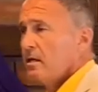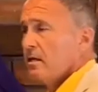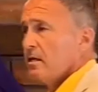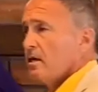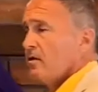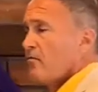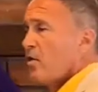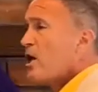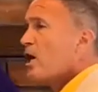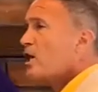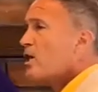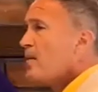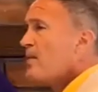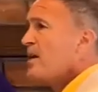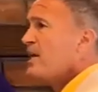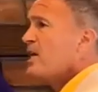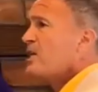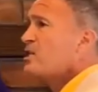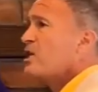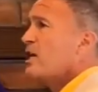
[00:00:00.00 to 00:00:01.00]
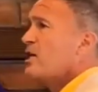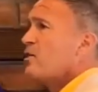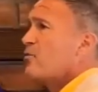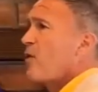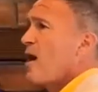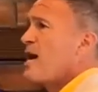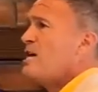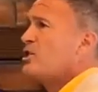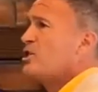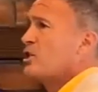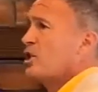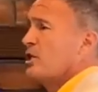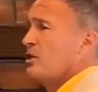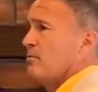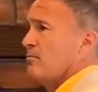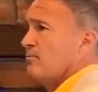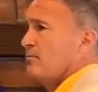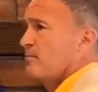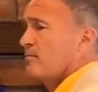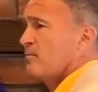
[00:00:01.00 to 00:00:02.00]
If we're going to be the generation
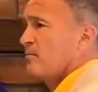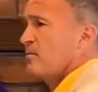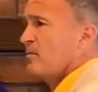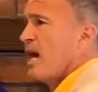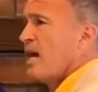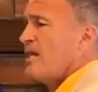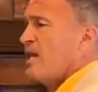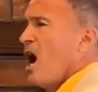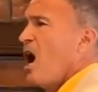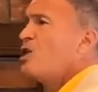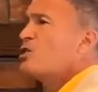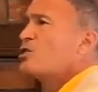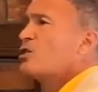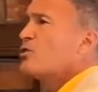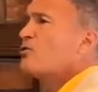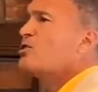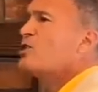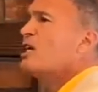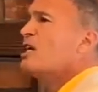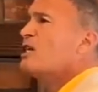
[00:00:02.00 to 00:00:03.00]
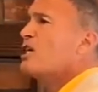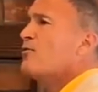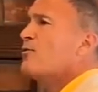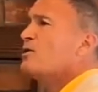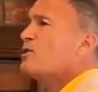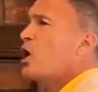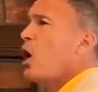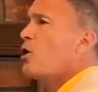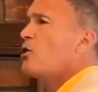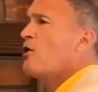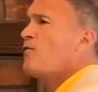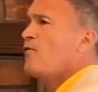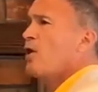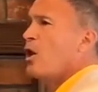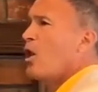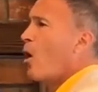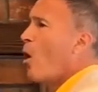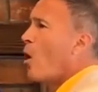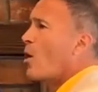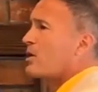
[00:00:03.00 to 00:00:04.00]
that ushers in the return of the
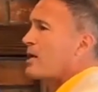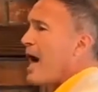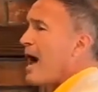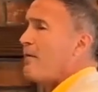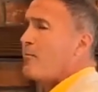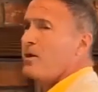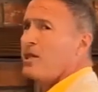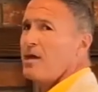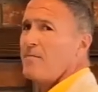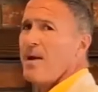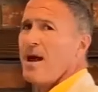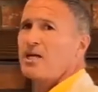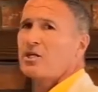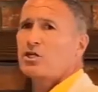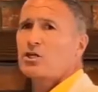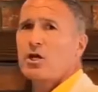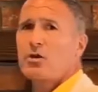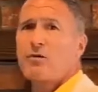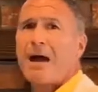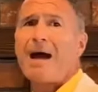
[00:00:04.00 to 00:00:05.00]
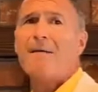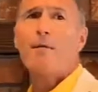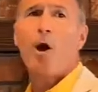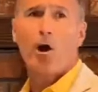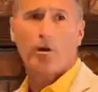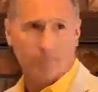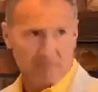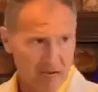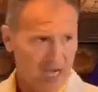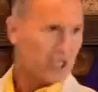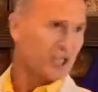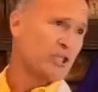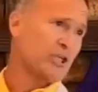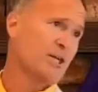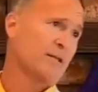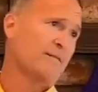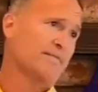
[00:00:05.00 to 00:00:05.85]
Lord, I want to make sure I'm on mission.